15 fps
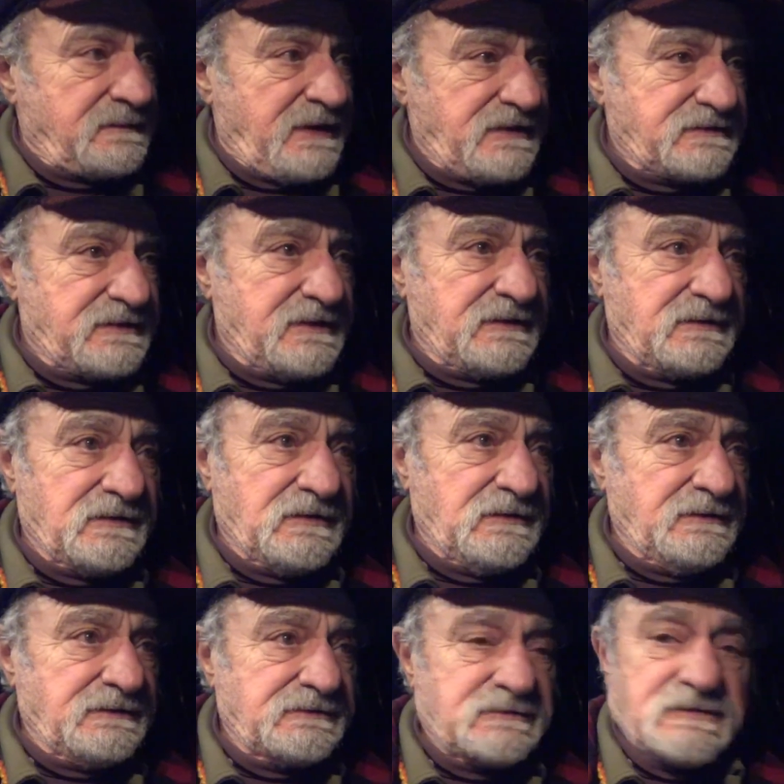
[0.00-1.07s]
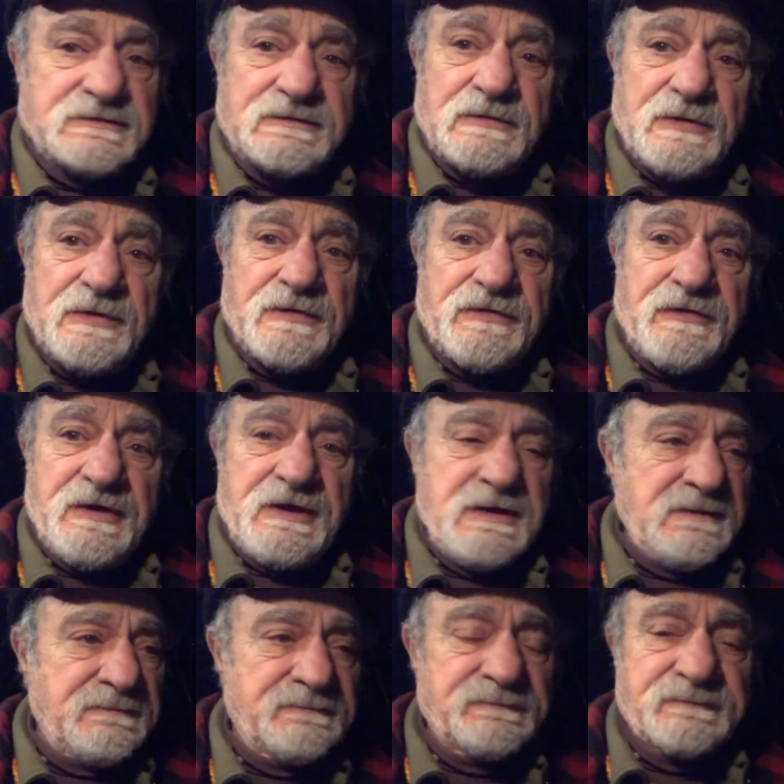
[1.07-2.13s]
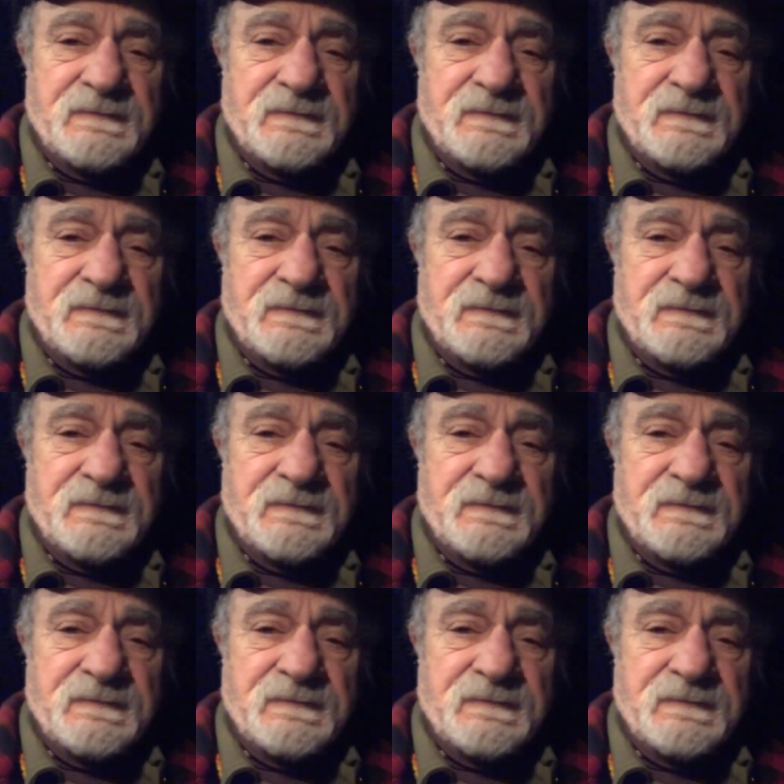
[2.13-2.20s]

Best thing to do is just do your thing.